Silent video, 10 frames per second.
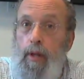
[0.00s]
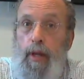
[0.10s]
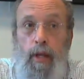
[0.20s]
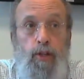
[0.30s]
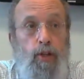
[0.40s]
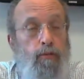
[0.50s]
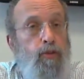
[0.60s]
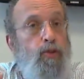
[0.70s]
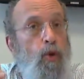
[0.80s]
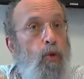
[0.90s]
That each
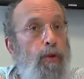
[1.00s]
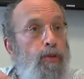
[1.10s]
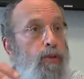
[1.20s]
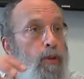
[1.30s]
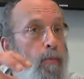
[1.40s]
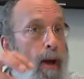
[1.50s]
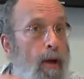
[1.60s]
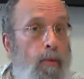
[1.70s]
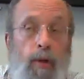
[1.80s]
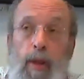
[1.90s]
of the stories in the
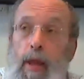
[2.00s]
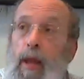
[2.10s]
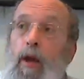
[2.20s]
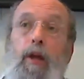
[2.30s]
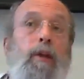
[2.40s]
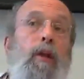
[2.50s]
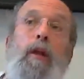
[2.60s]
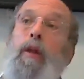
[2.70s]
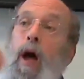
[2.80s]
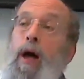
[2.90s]
Bible,
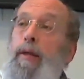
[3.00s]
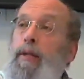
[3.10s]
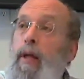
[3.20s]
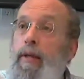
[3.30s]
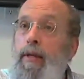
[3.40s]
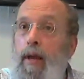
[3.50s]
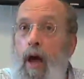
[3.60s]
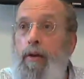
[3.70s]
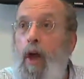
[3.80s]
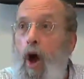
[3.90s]
and on and on and
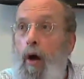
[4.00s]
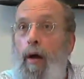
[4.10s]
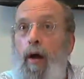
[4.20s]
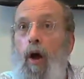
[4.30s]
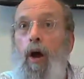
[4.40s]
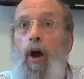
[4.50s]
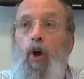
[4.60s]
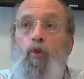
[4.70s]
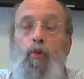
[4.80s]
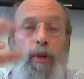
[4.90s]
on,
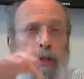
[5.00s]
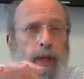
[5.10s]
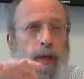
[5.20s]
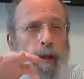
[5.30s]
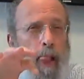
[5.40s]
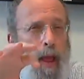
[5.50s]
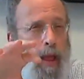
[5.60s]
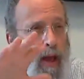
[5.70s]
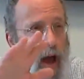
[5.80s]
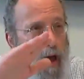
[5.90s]
are really,
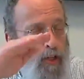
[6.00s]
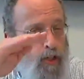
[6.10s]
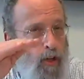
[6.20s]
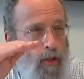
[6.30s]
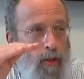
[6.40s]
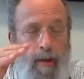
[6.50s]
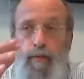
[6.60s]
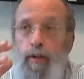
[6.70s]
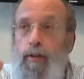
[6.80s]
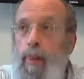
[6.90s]
on a certain
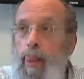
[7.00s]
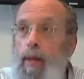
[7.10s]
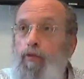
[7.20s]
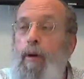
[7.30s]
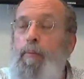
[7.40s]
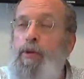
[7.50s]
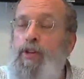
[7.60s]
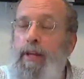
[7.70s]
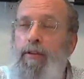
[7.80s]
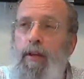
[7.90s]
level,
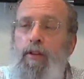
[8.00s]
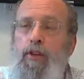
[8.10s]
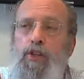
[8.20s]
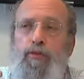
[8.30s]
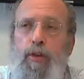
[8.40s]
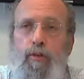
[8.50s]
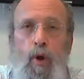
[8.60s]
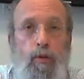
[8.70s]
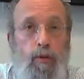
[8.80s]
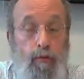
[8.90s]
representing the
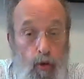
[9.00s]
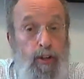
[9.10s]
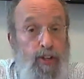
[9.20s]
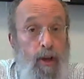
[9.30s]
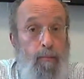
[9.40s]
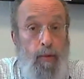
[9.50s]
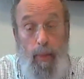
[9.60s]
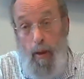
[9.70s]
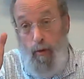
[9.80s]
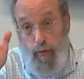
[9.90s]
sfirot. For example,
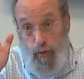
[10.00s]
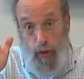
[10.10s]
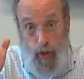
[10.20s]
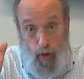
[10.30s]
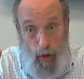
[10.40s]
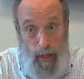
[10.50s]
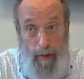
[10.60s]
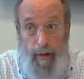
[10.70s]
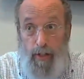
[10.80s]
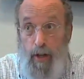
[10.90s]
an
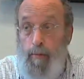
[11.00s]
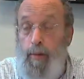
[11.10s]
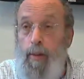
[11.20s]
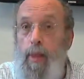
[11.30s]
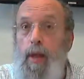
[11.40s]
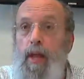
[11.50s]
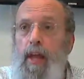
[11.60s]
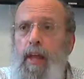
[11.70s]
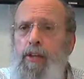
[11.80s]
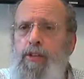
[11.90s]
extraordinary example,
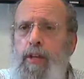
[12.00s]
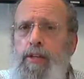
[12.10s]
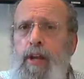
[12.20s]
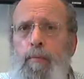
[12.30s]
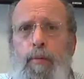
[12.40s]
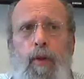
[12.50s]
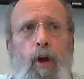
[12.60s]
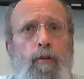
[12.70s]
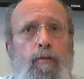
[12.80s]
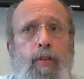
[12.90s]
is the example
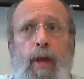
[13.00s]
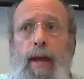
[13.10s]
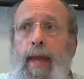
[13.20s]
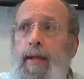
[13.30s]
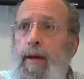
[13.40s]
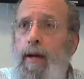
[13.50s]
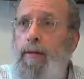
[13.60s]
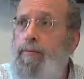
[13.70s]
of the Akedah.